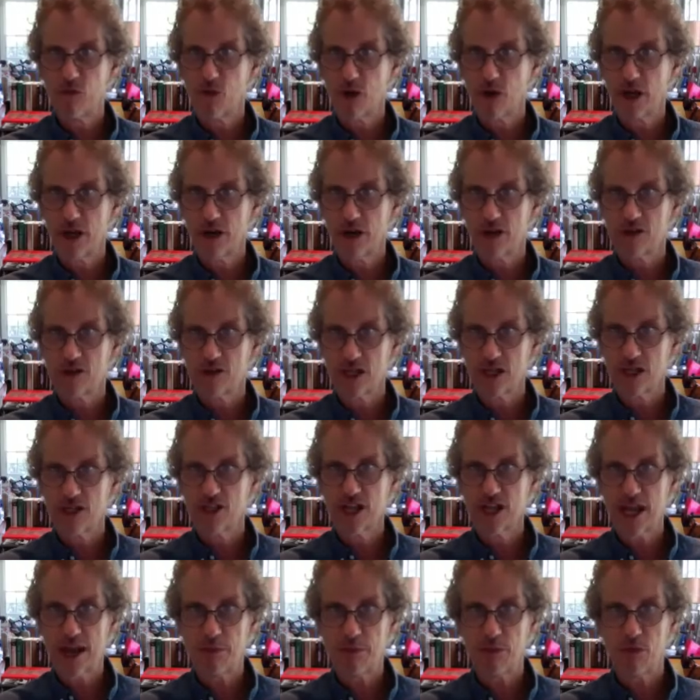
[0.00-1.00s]
years at
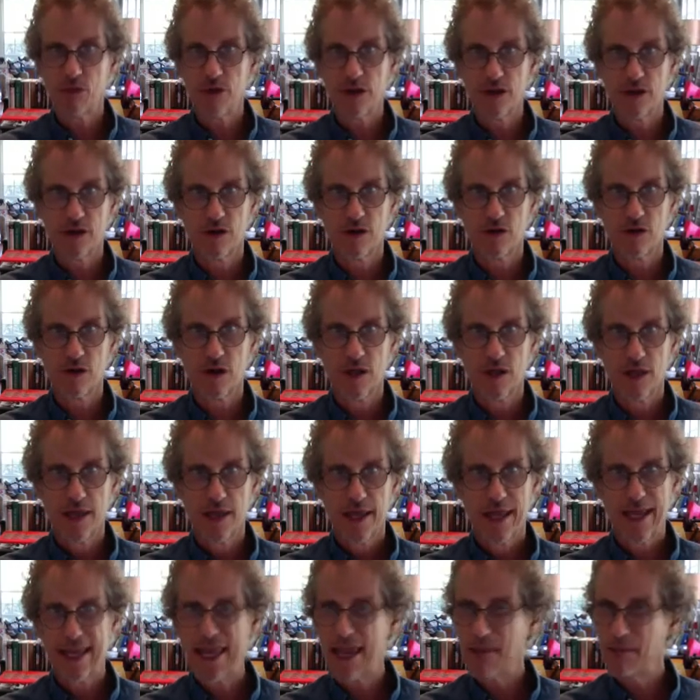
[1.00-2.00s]
Chapel Hill.
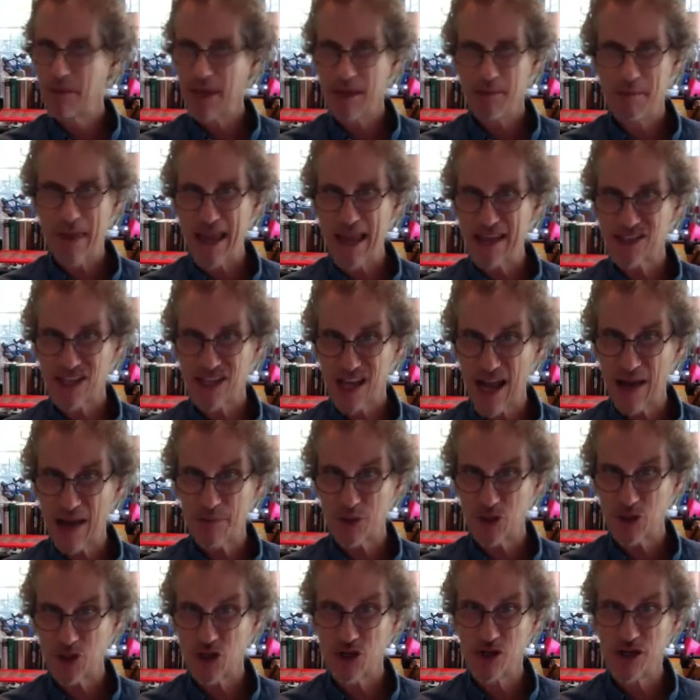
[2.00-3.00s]
It gave me amazing
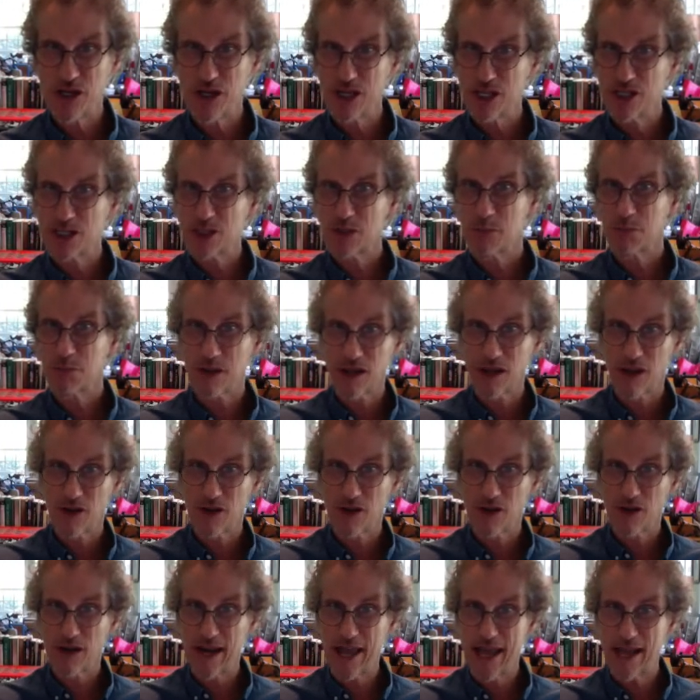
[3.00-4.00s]
opportunities to play on
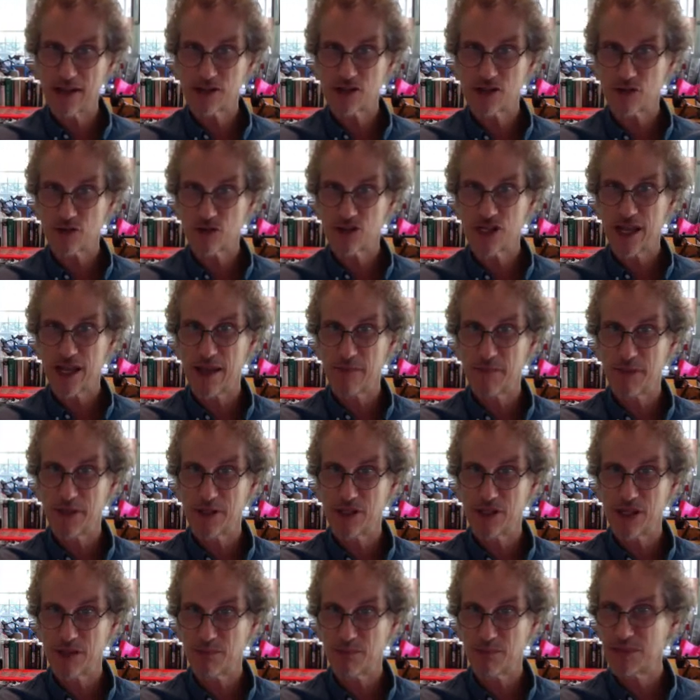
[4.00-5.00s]
a national
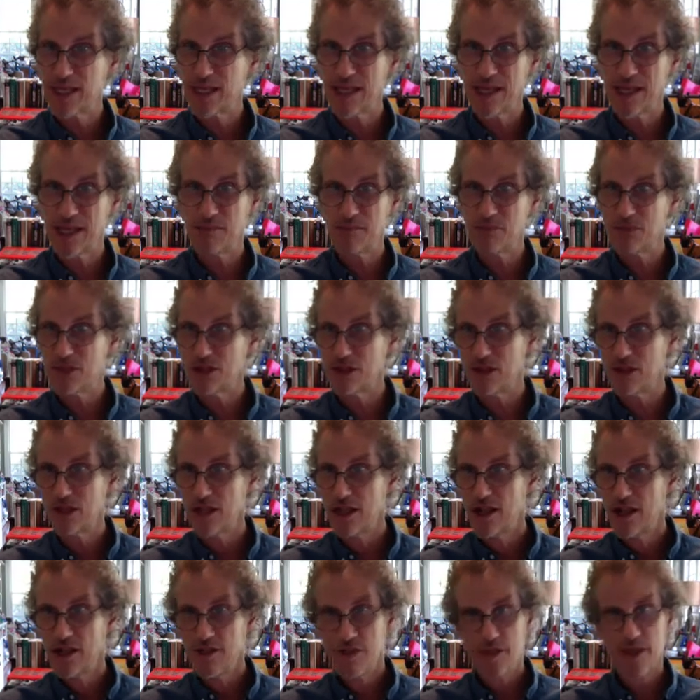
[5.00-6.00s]
championship team, to
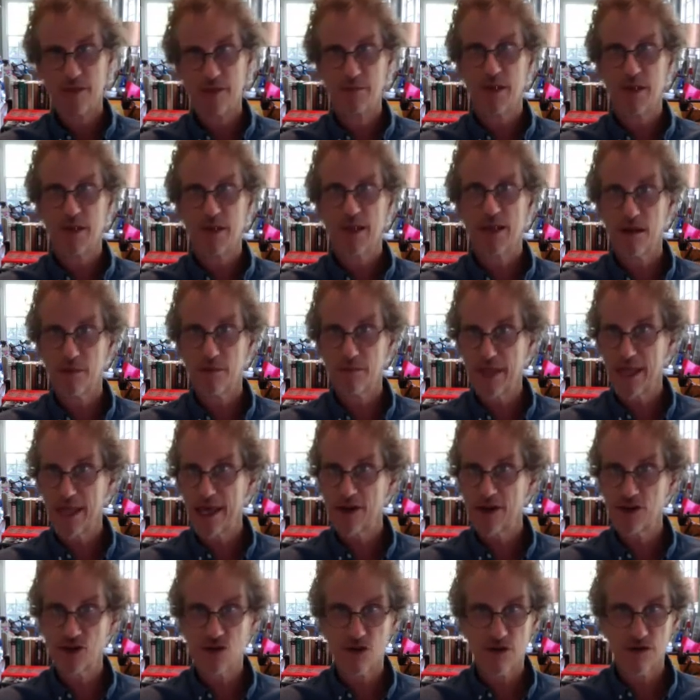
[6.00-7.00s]
then become the
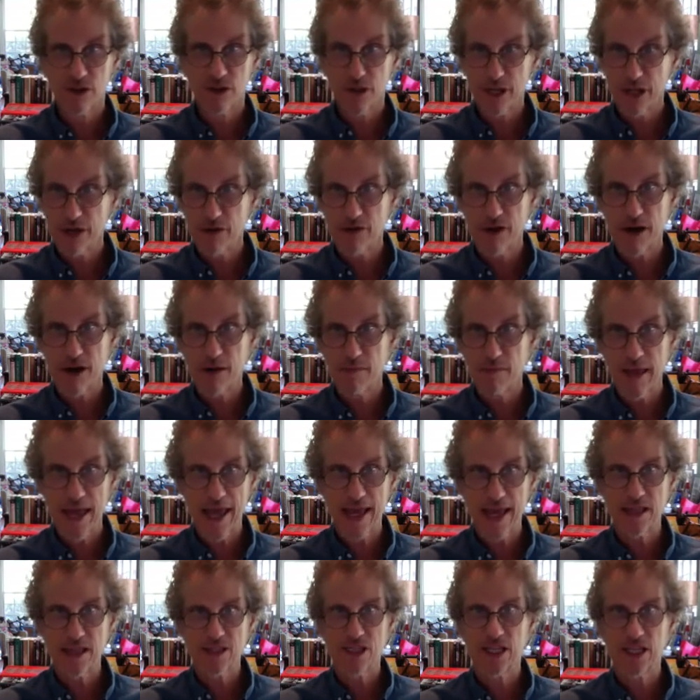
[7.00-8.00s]
editor of the literary
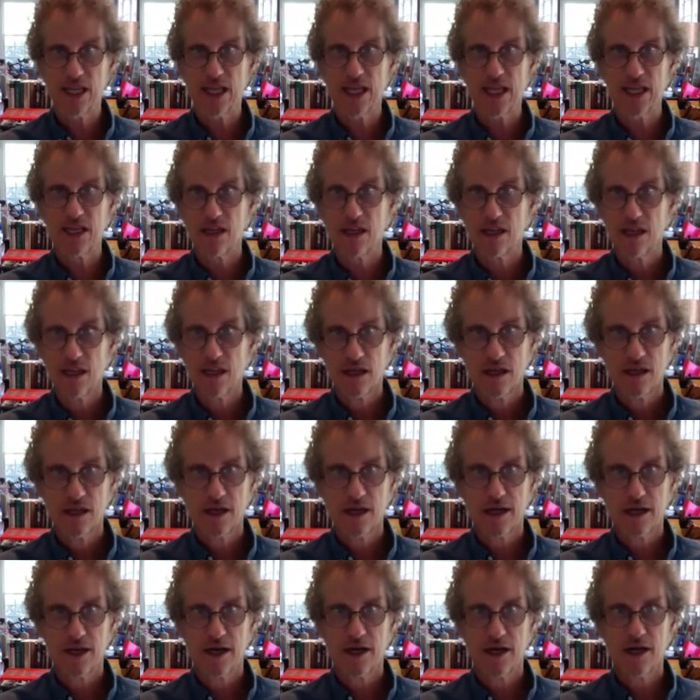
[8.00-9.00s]
magazine.
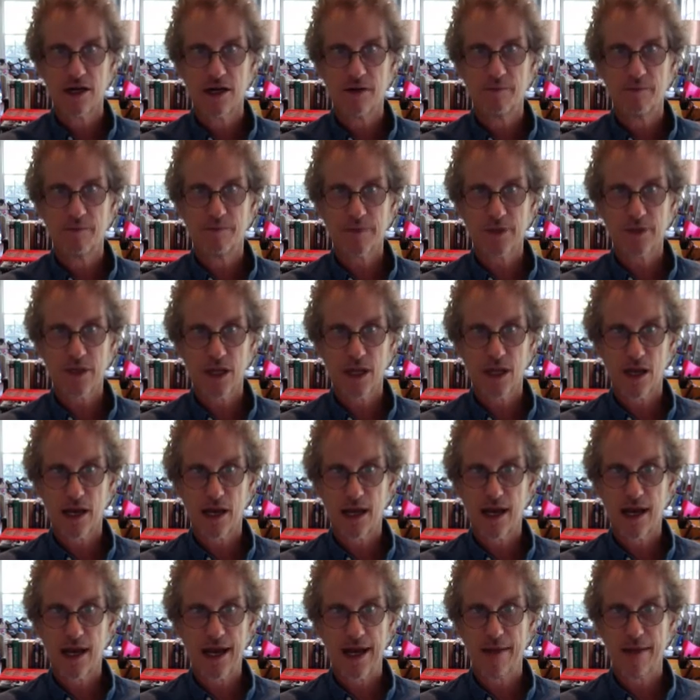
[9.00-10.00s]

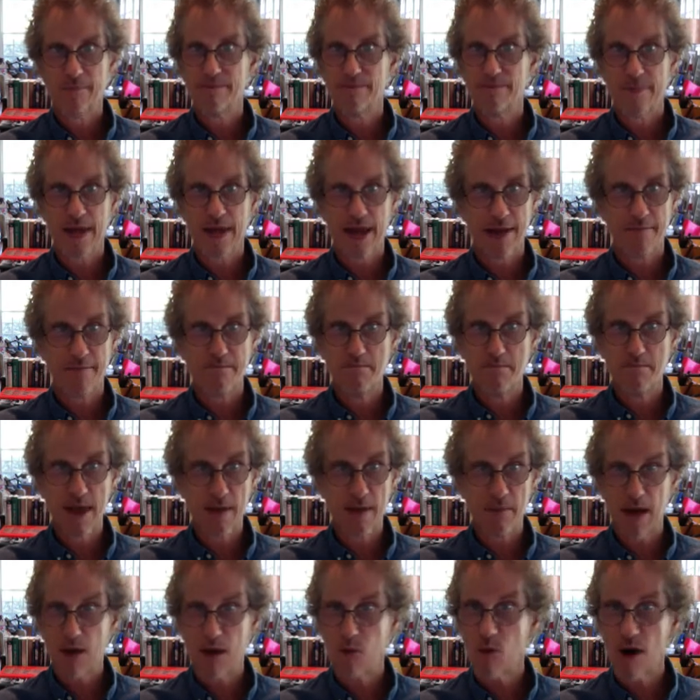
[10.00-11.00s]
I met
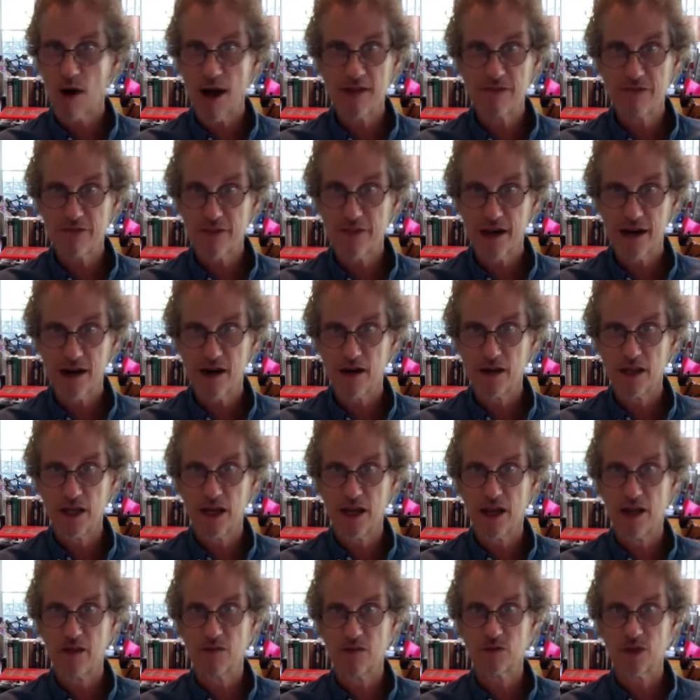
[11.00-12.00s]
my wife there,
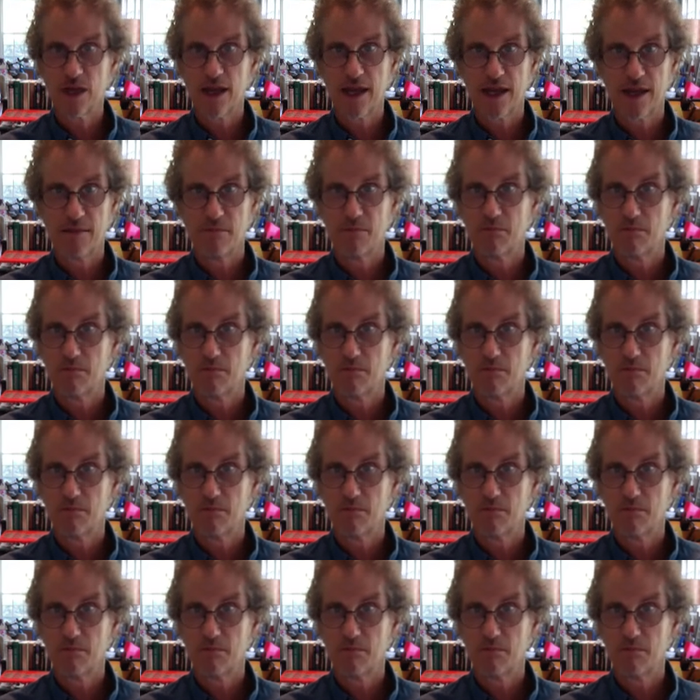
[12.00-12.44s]
and